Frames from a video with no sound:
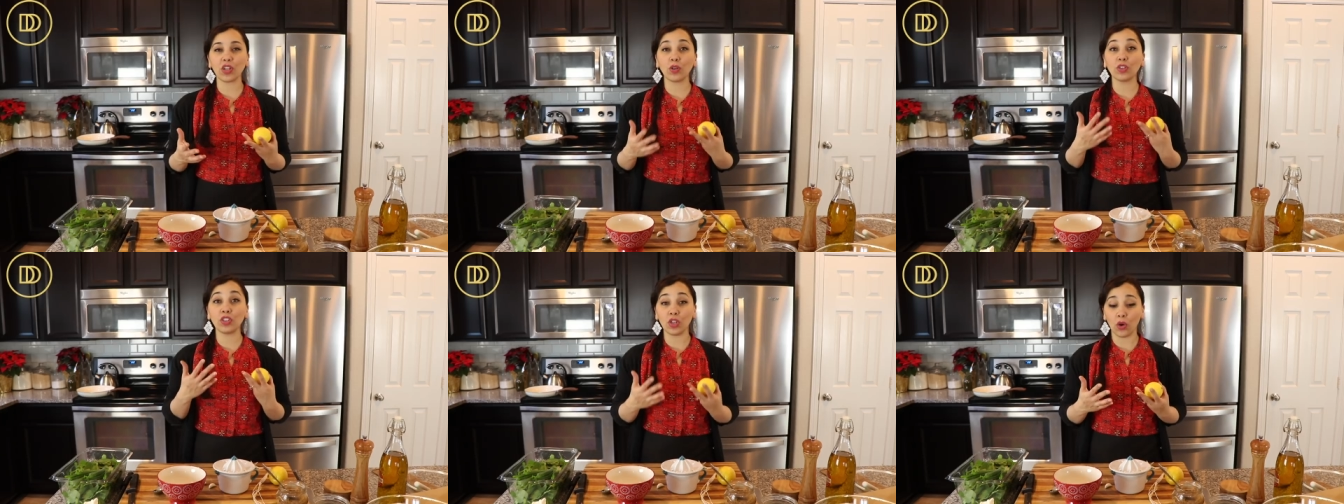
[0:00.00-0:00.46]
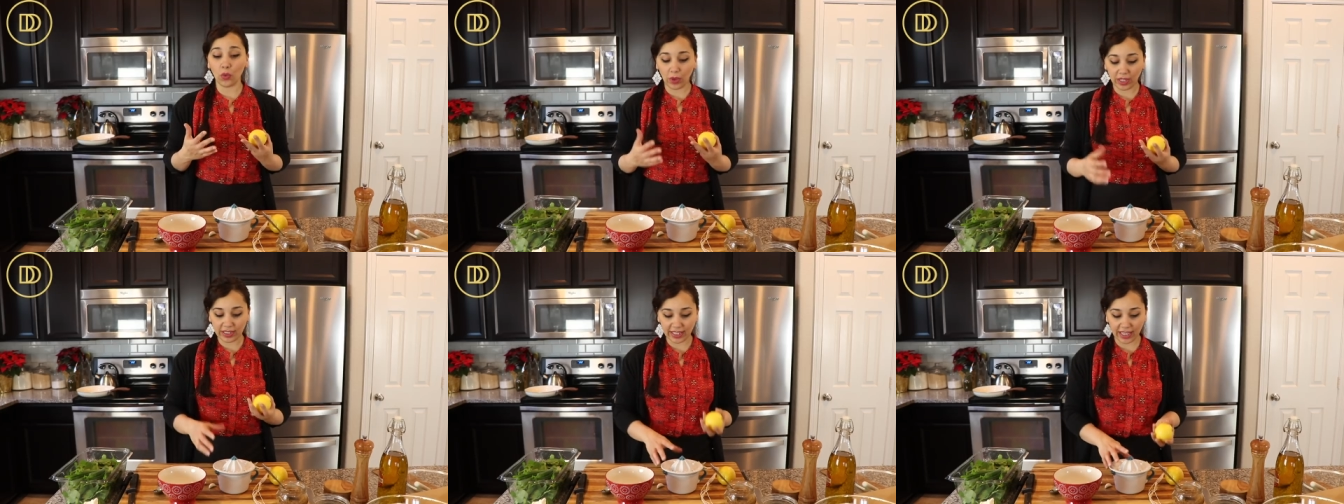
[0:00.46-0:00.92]
go so
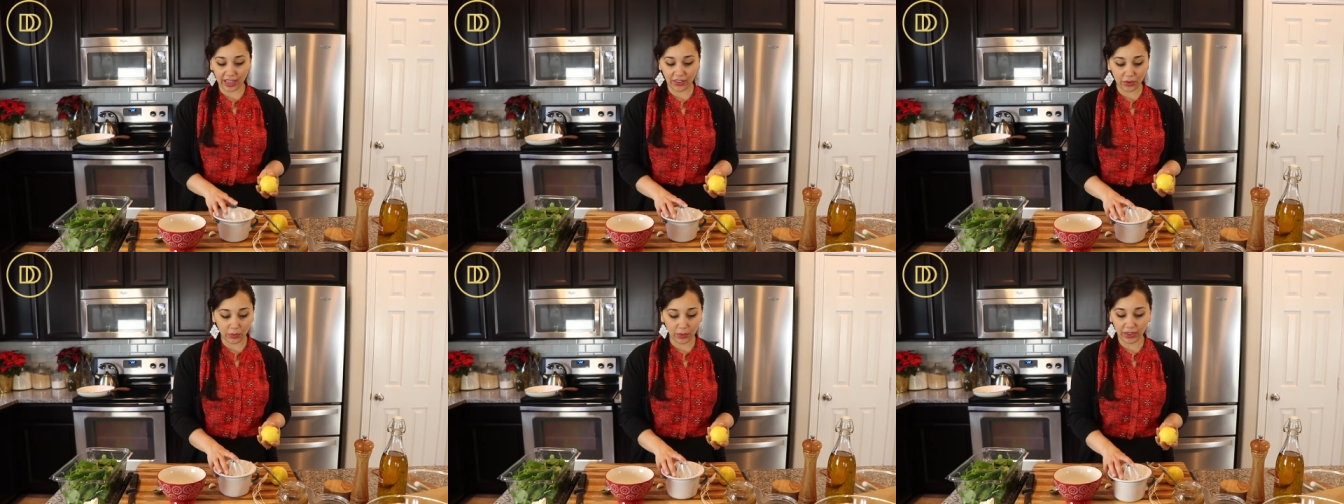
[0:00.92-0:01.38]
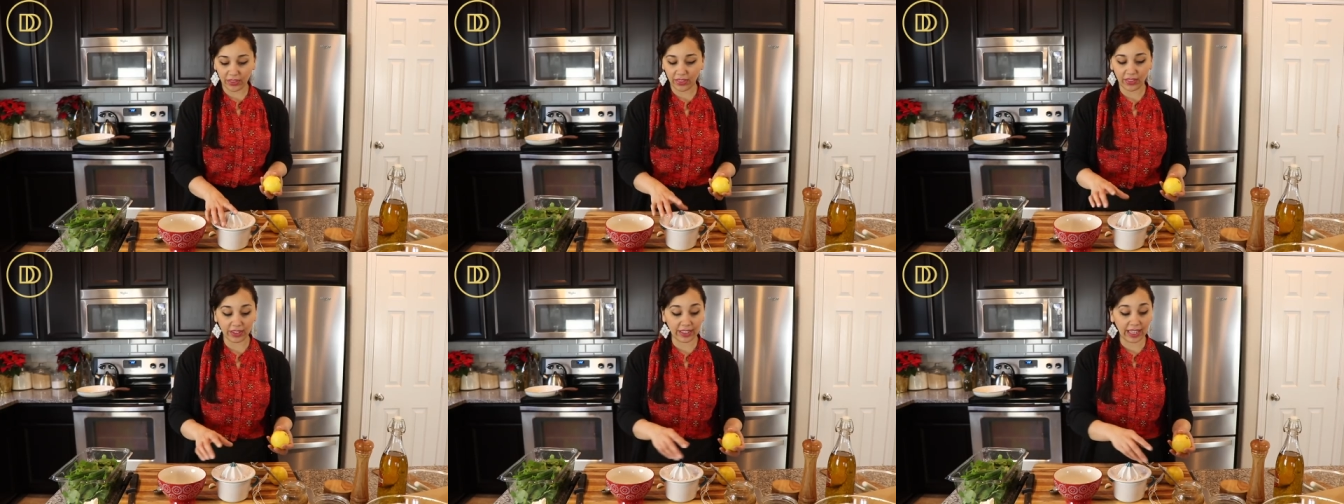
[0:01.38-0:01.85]
well together with
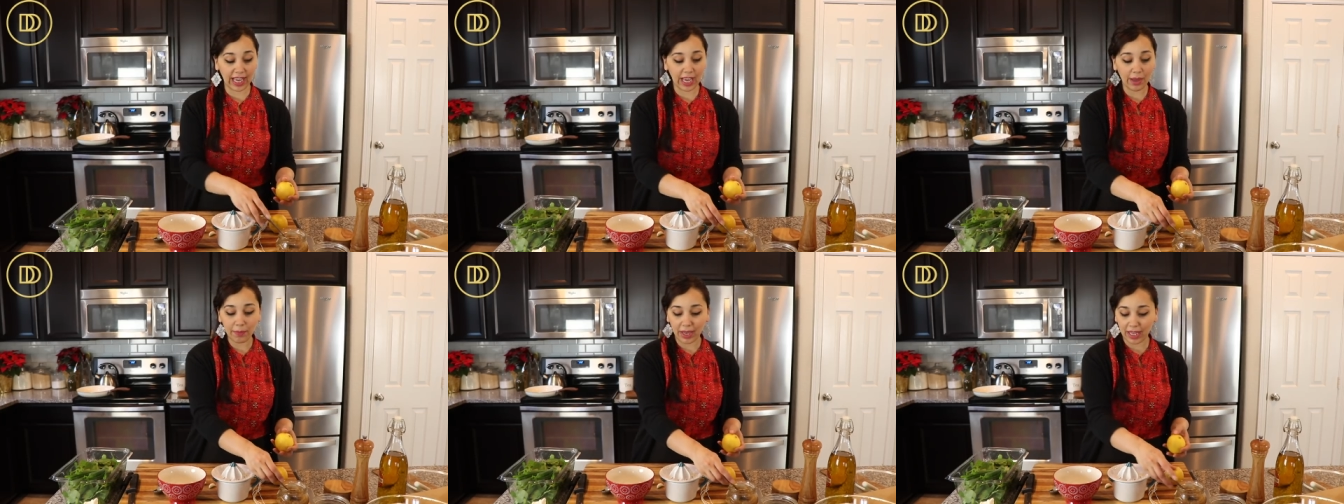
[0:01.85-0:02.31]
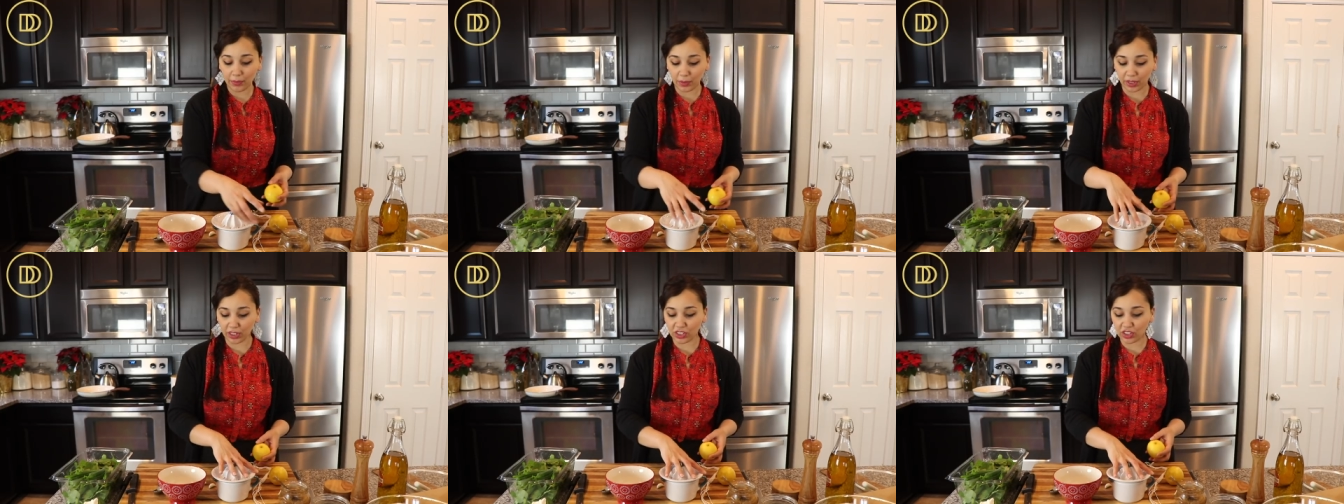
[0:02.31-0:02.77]
lamb, and
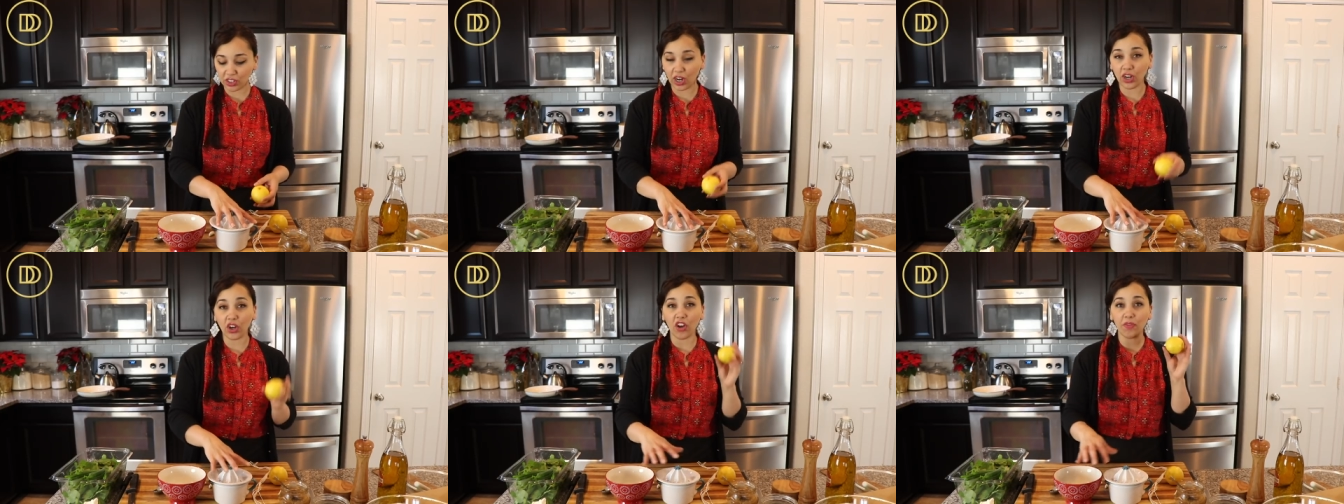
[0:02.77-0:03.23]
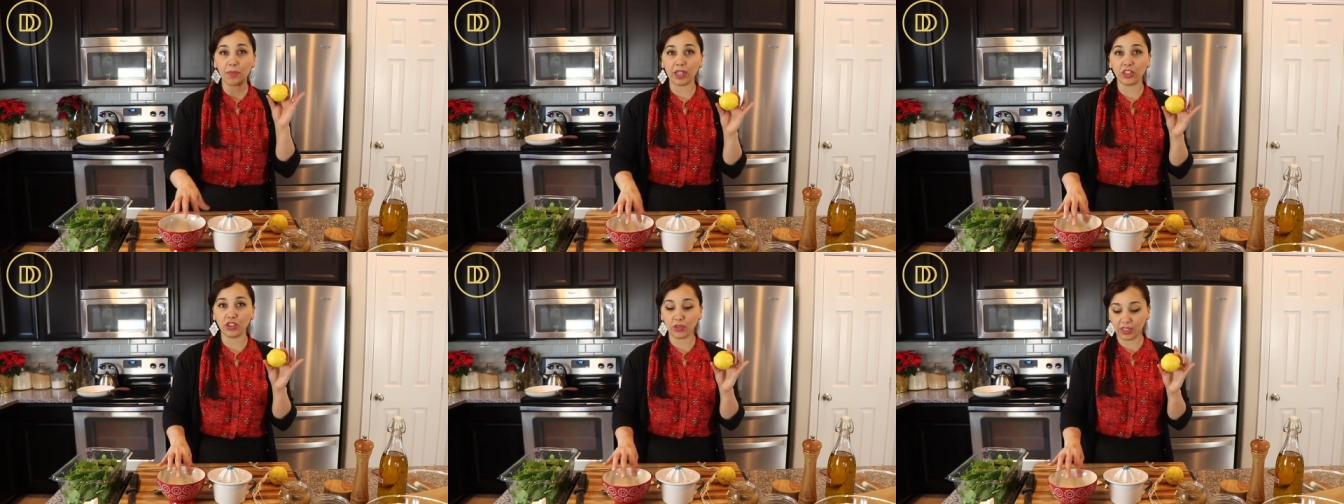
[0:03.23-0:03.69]
we're going to start off by
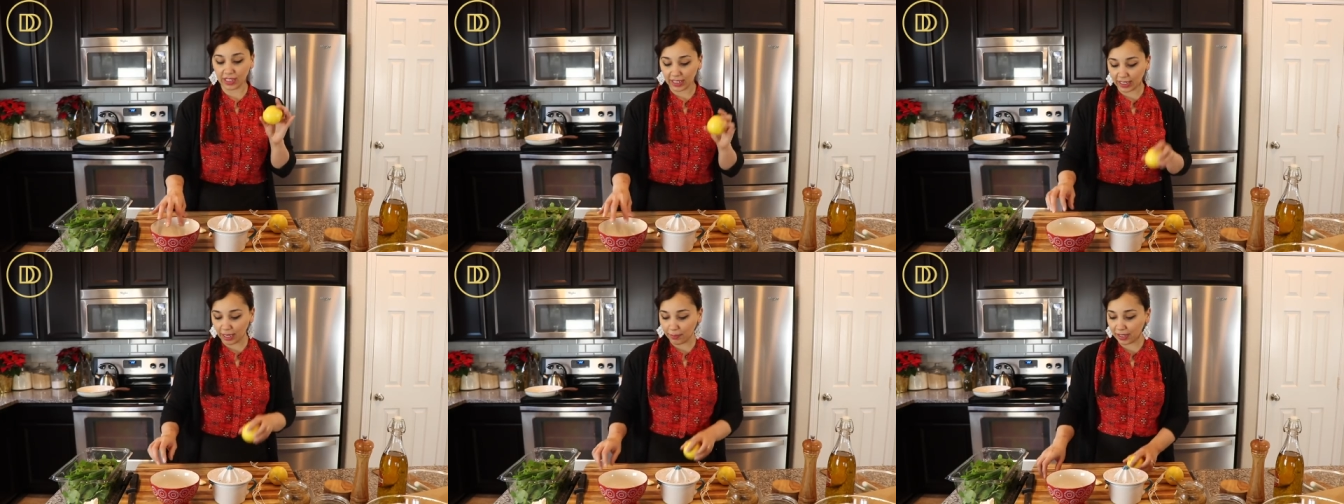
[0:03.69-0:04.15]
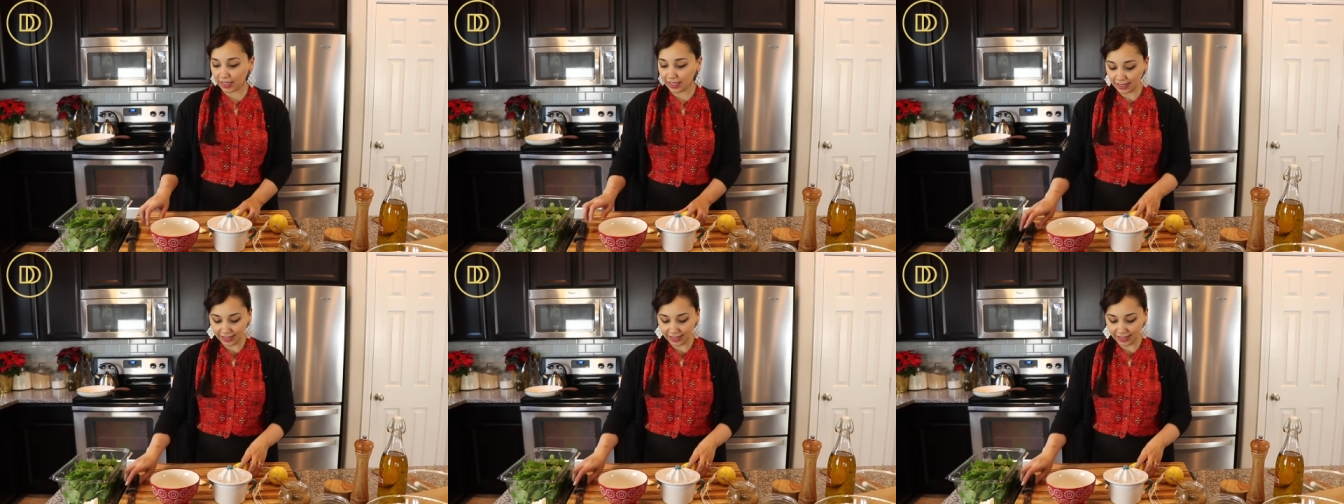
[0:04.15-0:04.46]
juicing lemon,